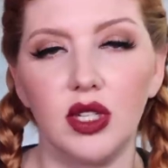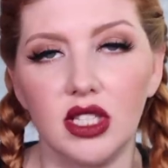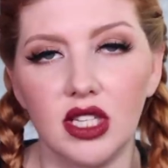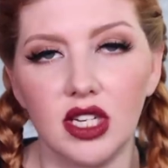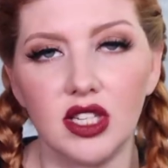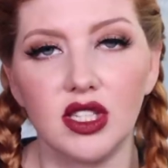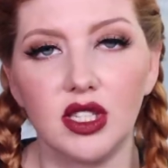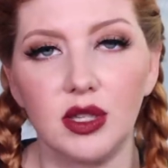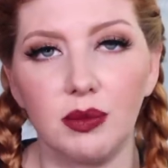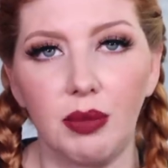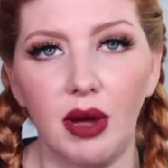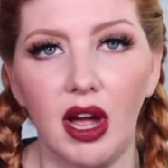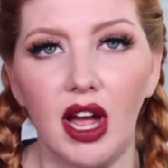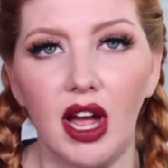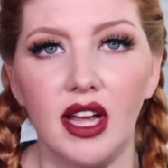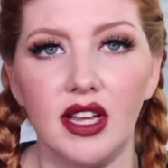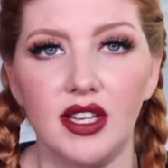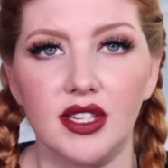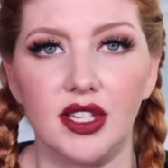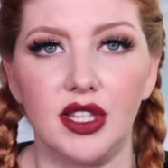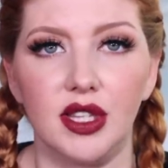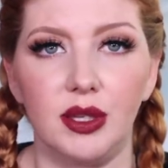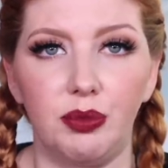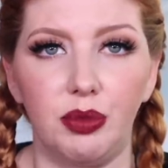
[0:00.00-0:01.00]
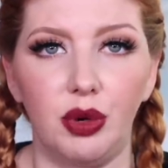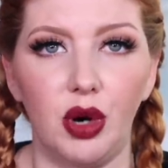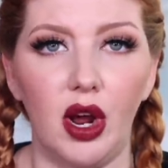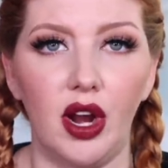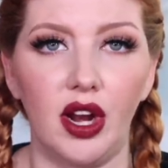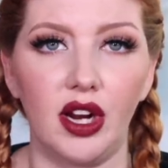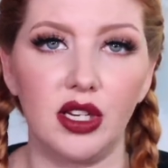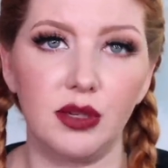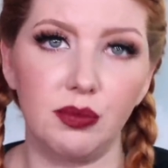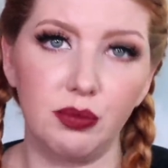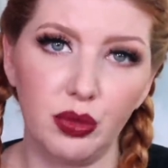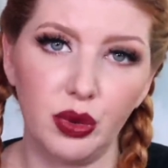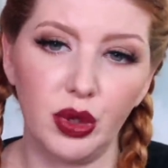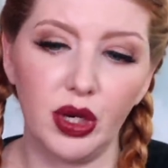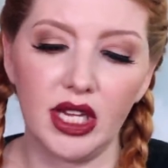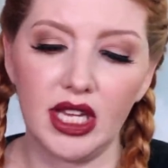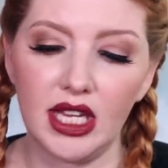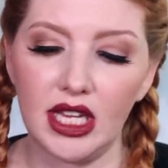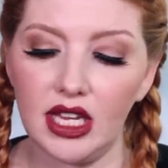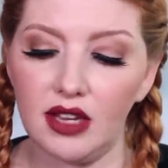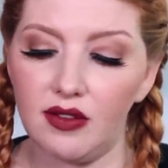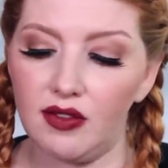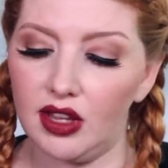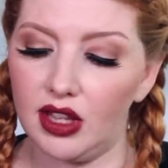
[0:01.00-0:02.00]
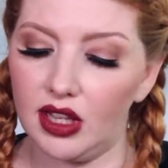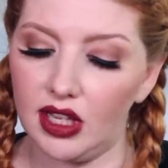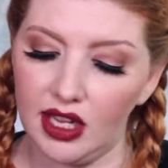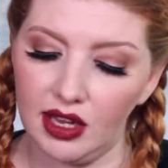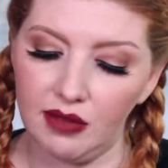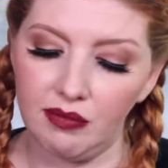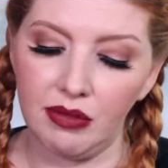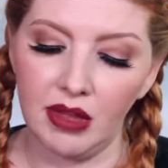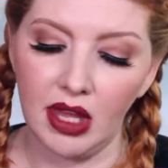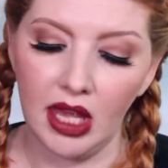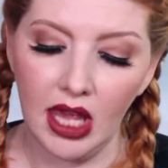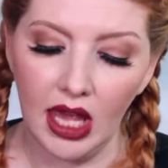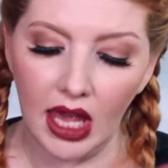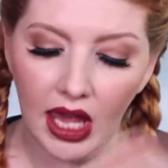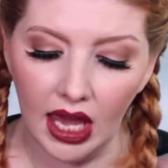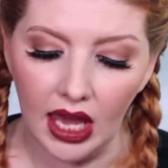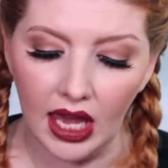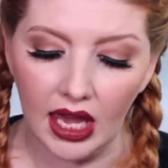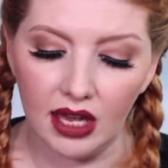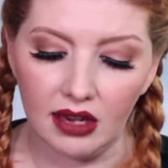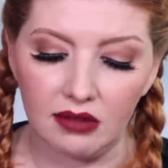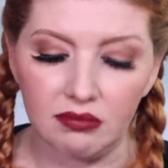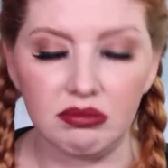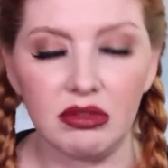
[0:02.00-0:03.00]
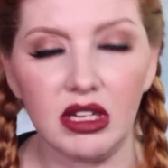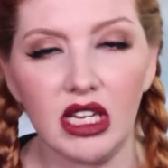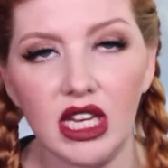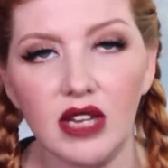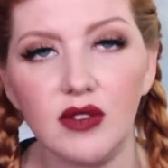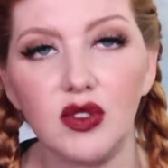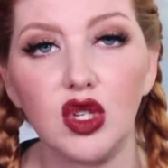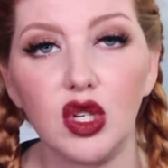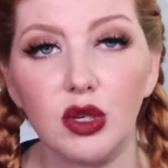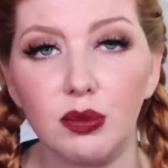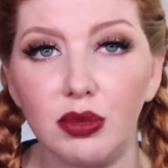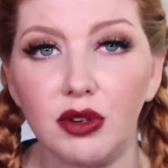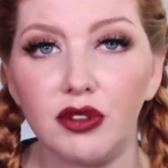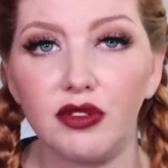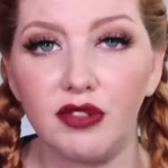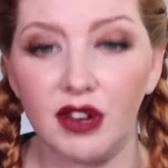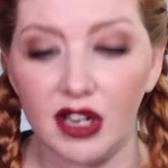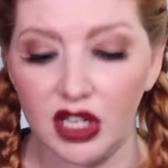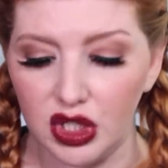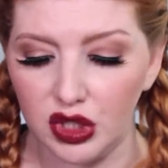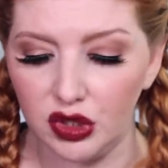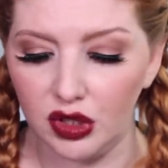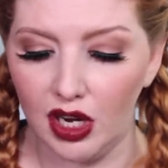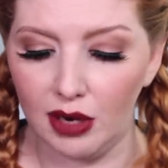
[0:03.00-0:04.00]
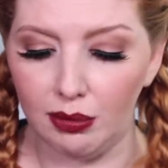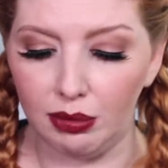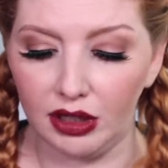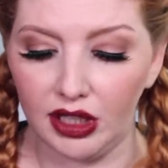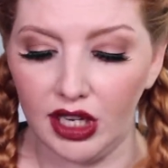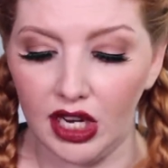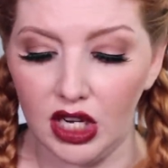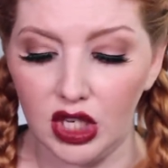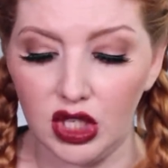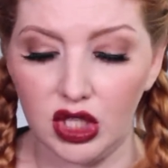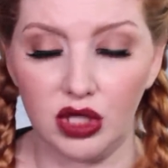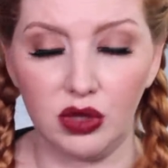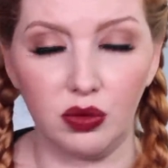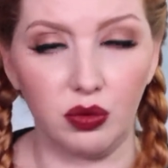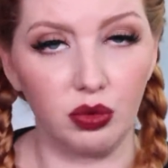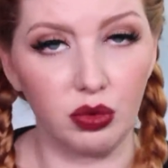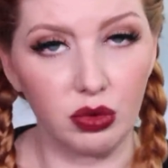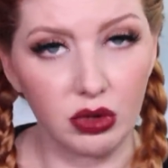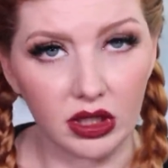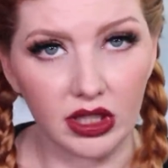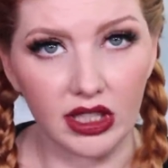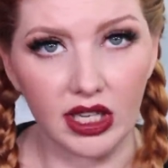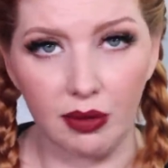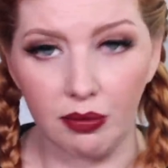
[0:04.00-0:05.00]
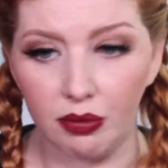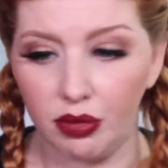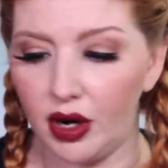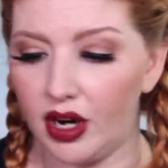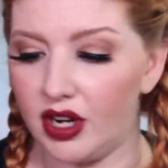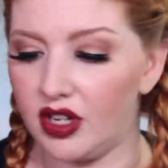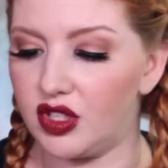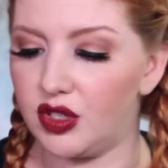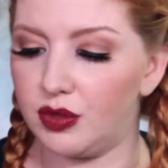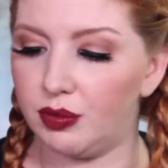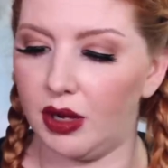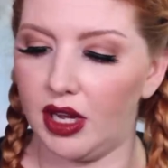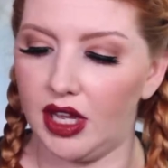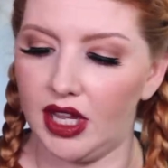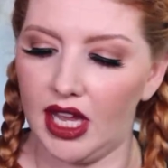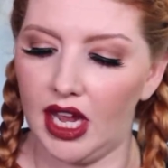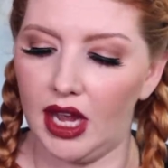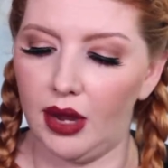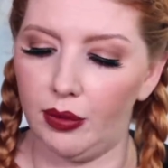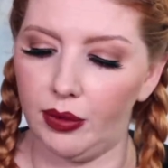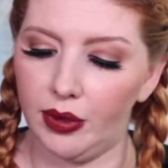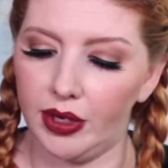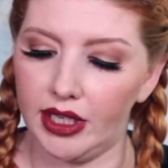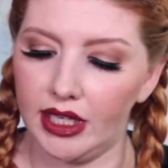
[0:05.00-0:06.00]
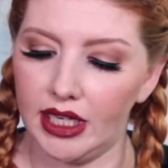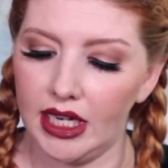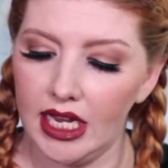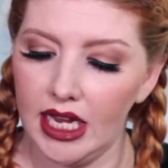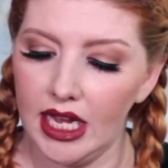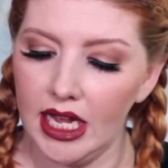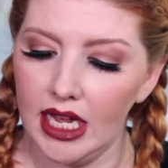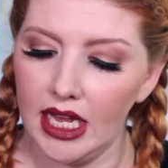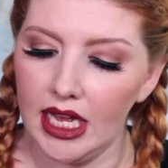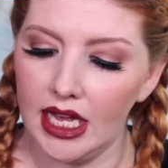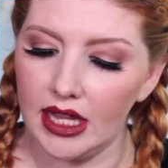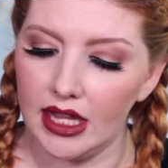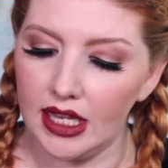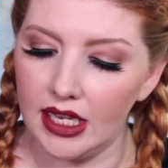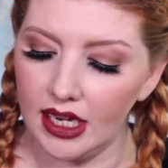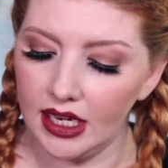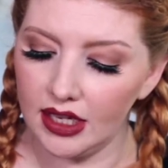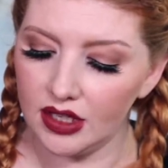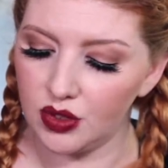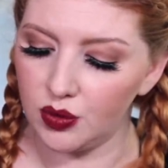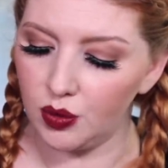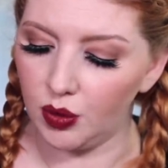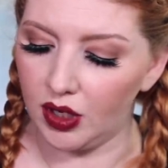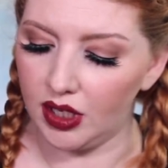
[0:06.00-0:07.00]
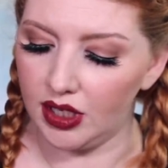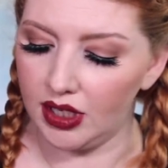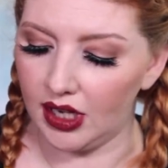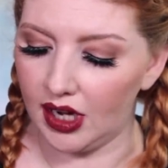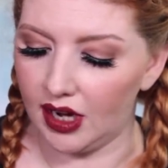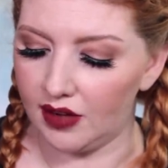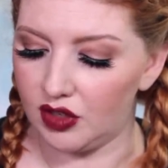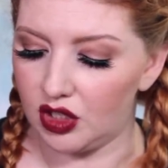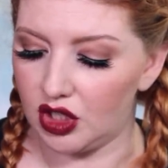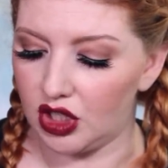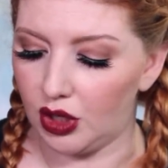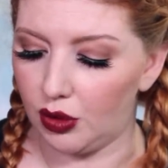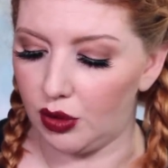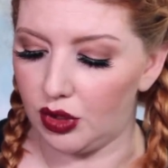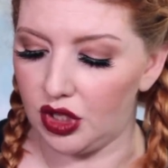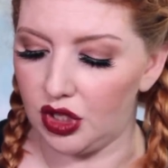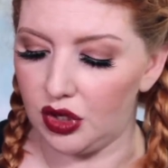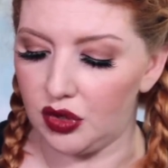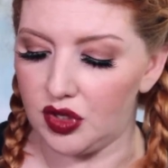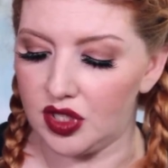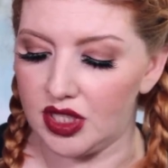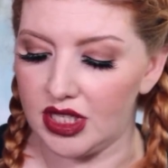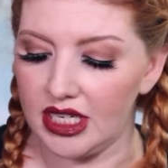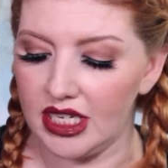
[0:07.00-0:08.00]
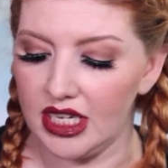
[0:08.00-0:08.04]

it does deposit the product pretty evenly and gives you a professional application. Really impressed by that one. The next one I have to share with you is